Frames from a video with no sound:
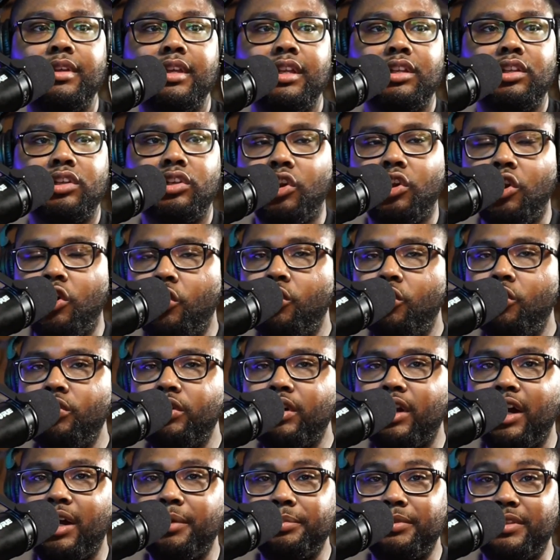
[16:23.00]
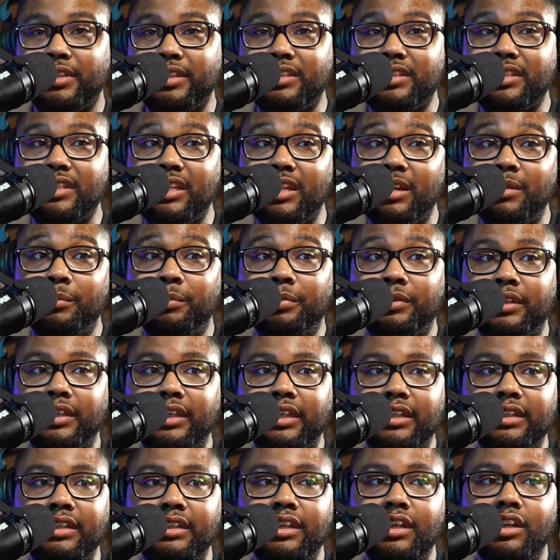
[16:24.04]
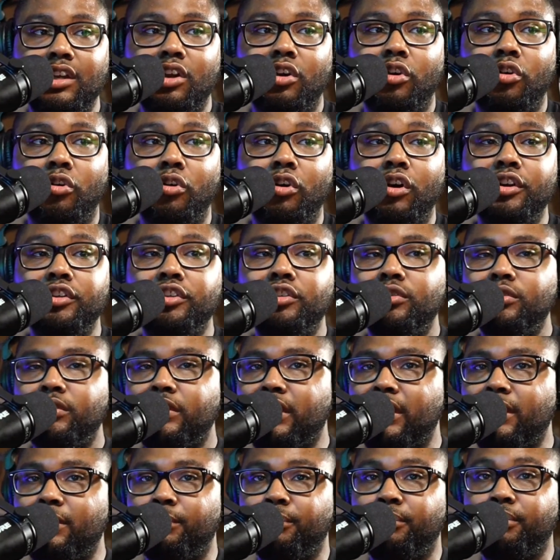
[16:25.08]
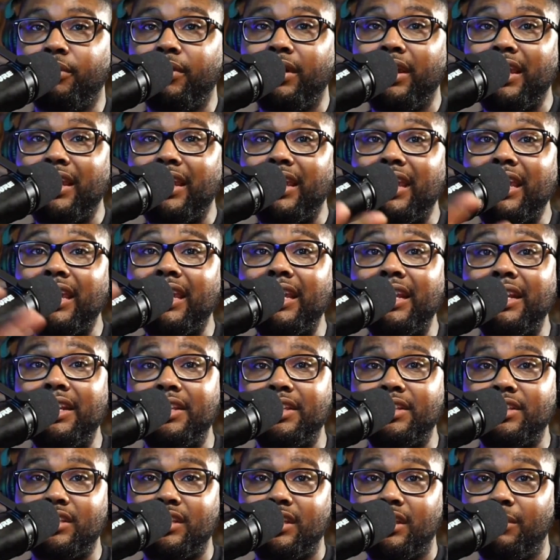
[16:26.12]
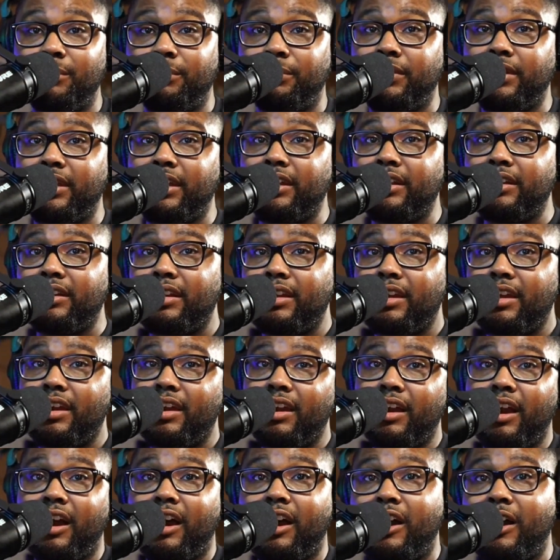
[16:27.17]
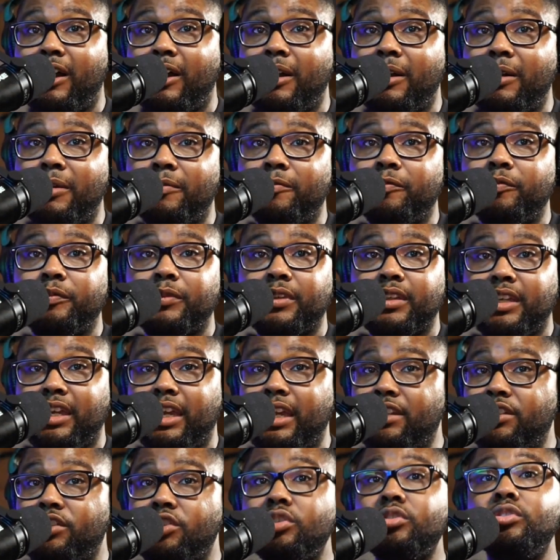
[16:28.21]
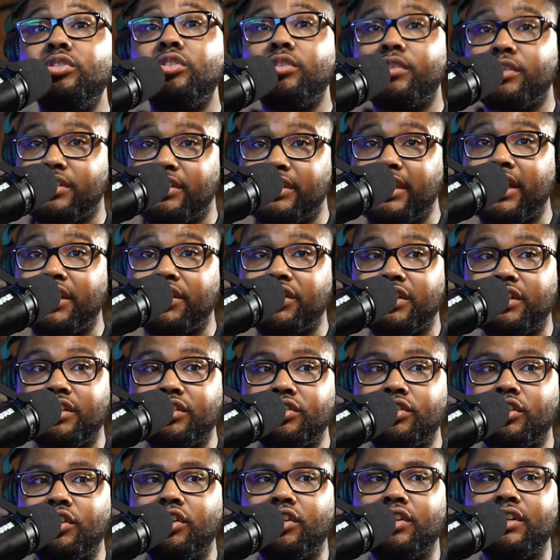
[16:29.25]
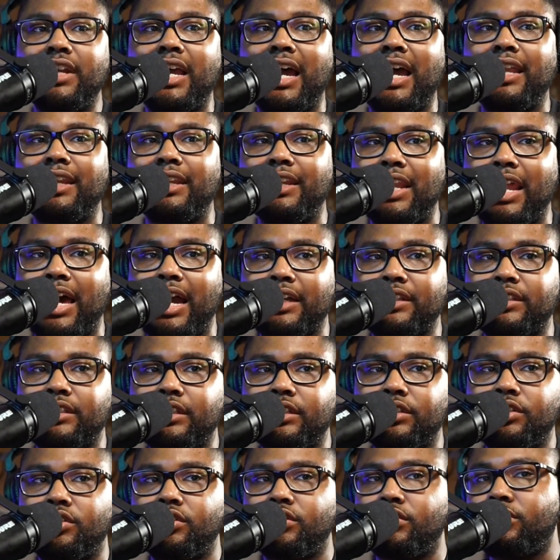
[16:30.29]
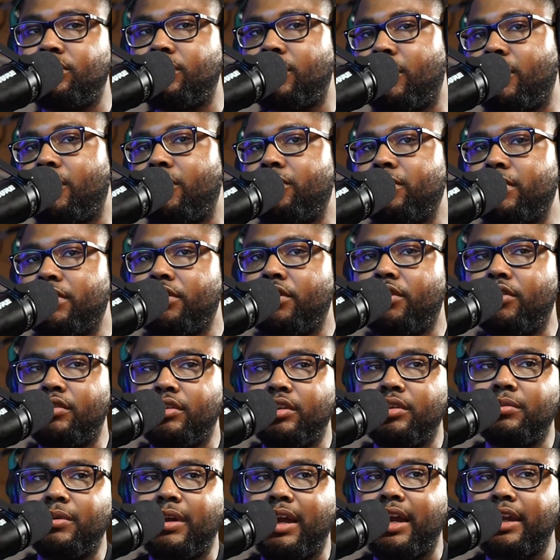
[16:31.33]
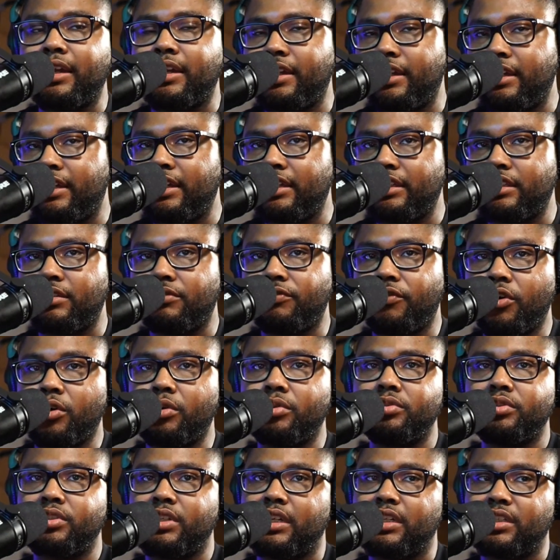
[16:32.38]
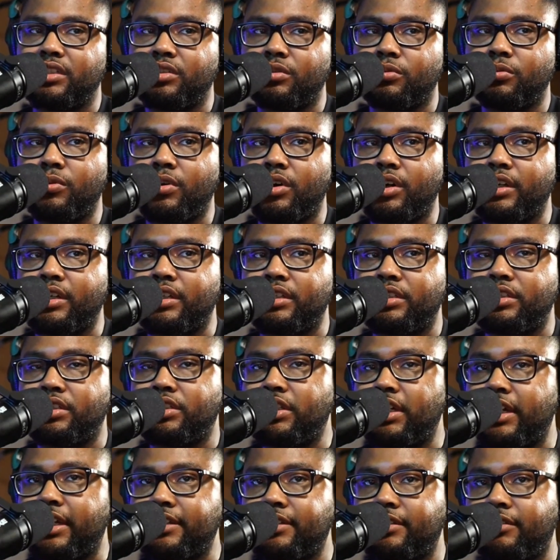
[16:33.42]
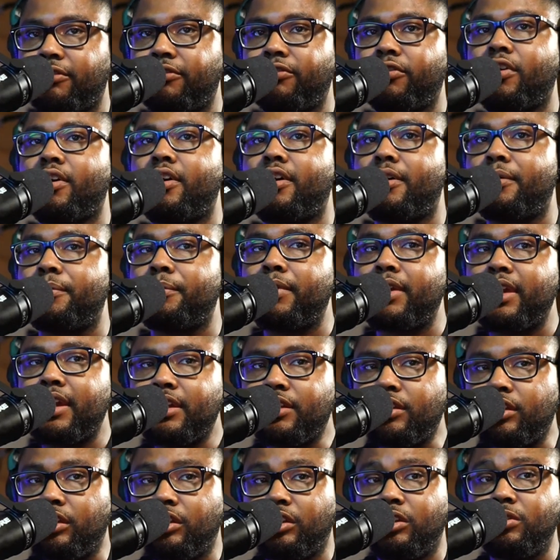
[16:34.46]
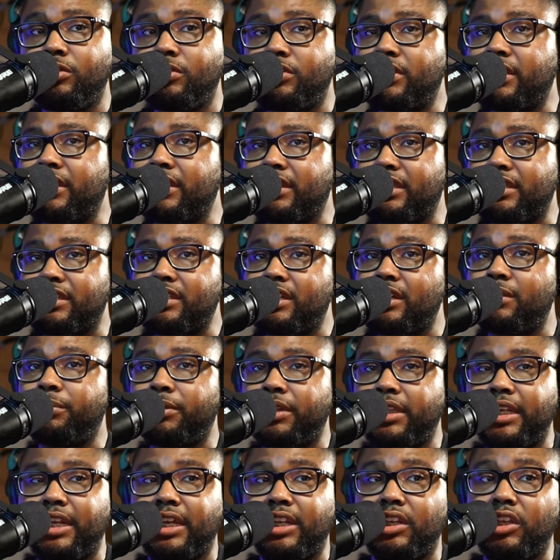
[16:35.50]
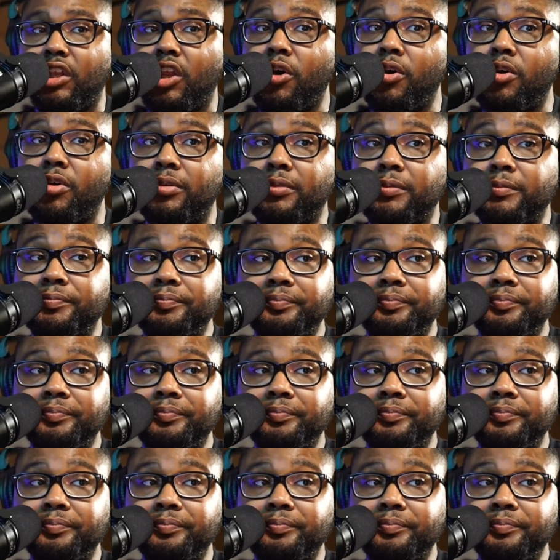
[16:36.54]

load up the template, or you can bring in the template into your session, so you're not locked into, oh, well, the only way I can get the vocal chains to work is just from using the template alone.